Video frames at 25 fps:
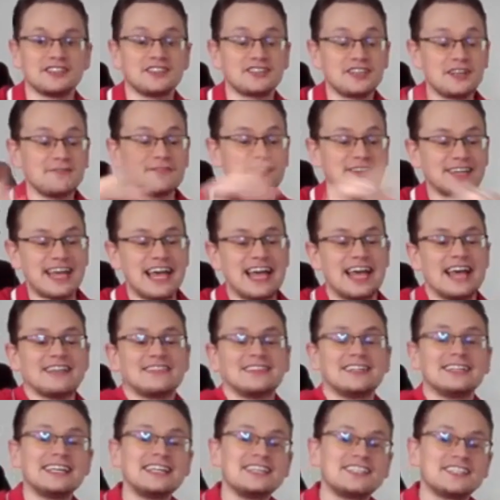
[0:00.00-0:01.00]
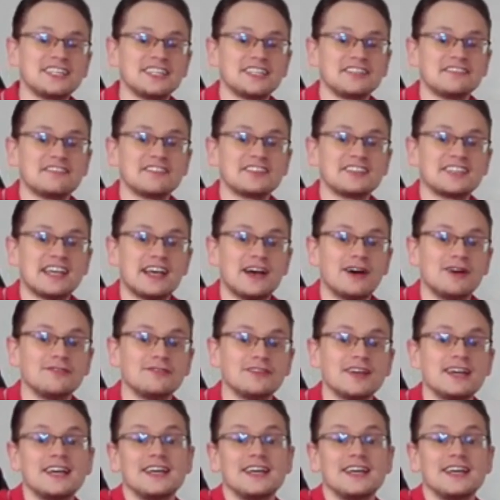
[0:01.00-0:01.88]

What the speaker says: Don't forget, the lead singer herself